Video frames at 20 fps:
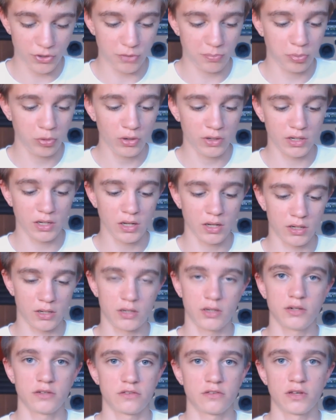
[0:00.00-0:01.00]
you put it
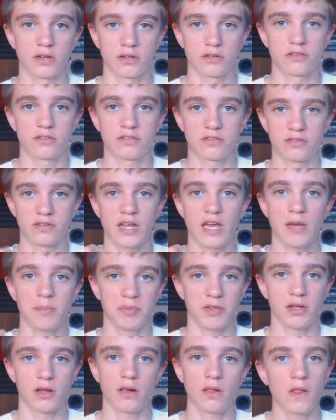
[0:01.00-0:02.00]
on, it's like a
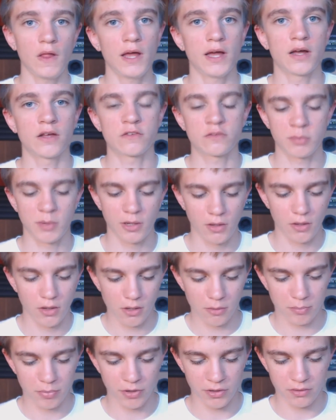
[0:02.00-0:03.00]
snappy clasp,
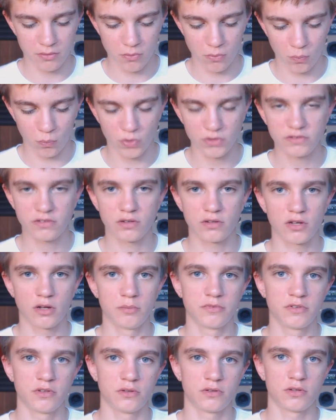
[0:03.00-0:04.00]
but once it
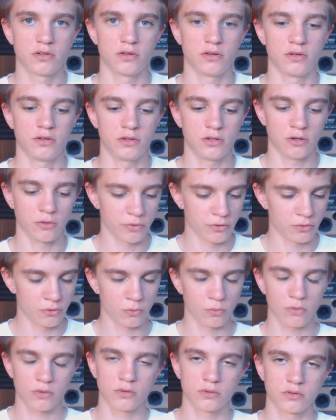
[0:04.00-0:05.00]
comes into, you know,
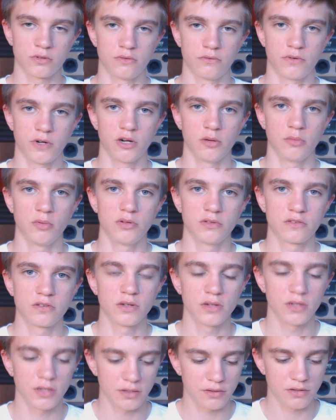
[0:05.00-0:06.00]
real world environments,
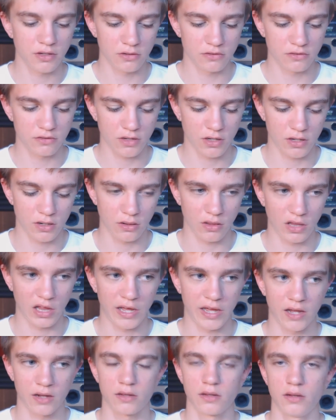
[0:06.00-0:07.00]
it does kind of
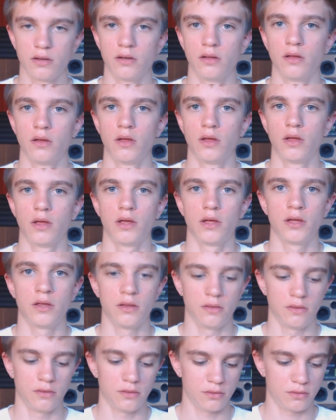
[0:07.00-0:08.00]
lack
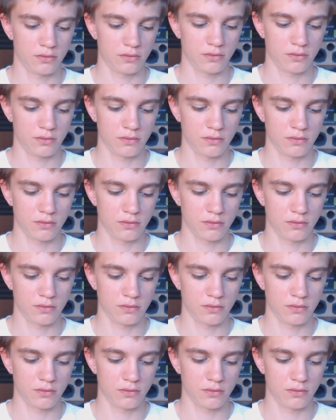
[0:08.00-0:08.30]
in